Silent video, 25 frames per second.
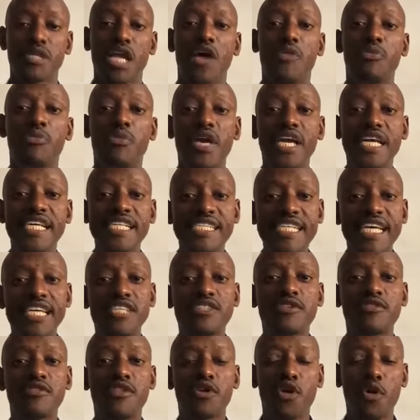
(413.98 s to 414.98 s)
The
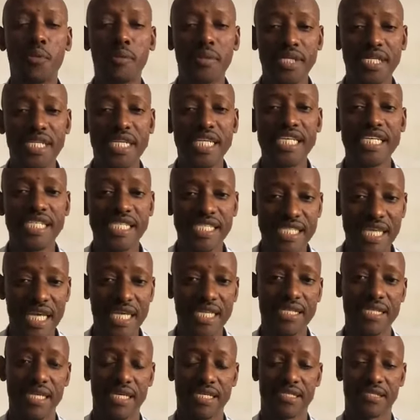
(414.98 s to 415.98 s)
instance of the committee is
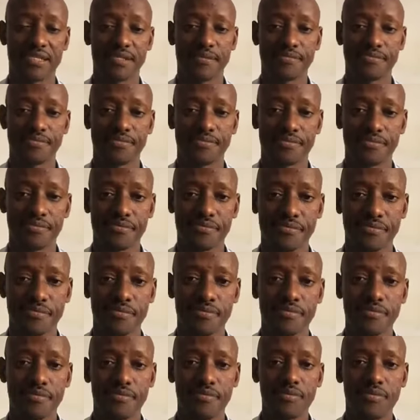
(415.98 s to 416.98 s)
such that
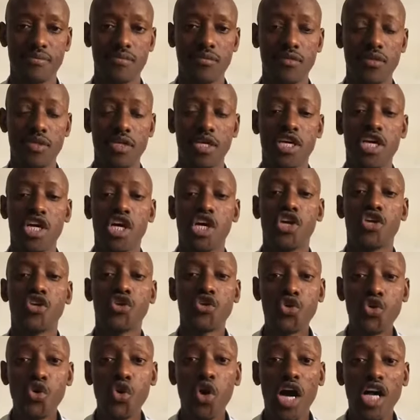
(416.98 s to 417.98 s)

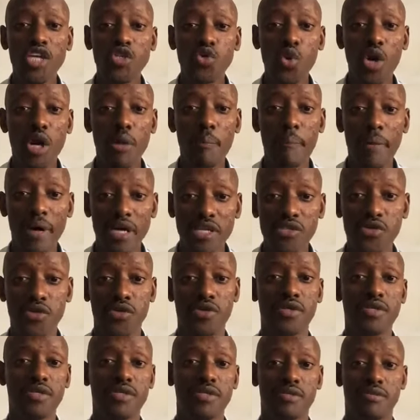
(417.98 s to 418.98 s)
you as one
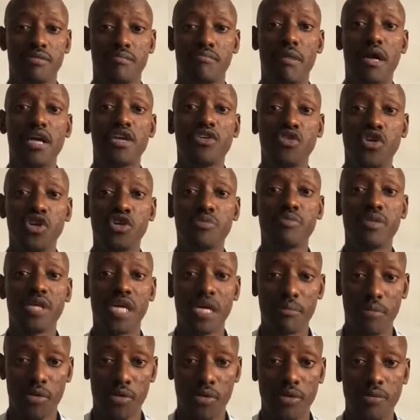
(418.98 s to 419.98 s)
person might not be
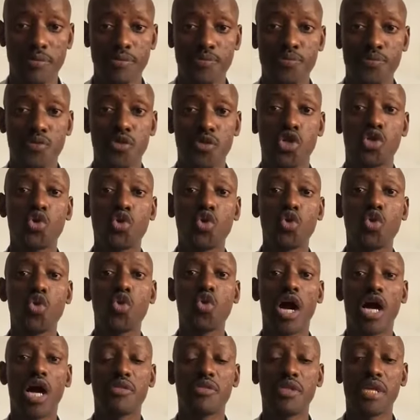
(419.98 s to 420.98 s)
able to
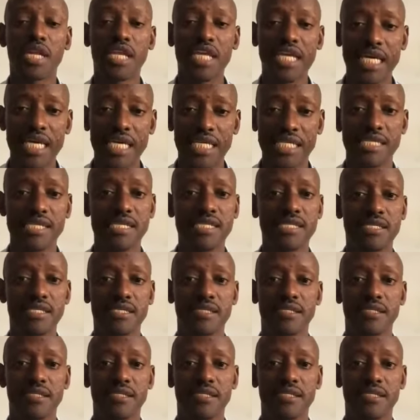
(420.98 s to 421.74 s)
look at the leakages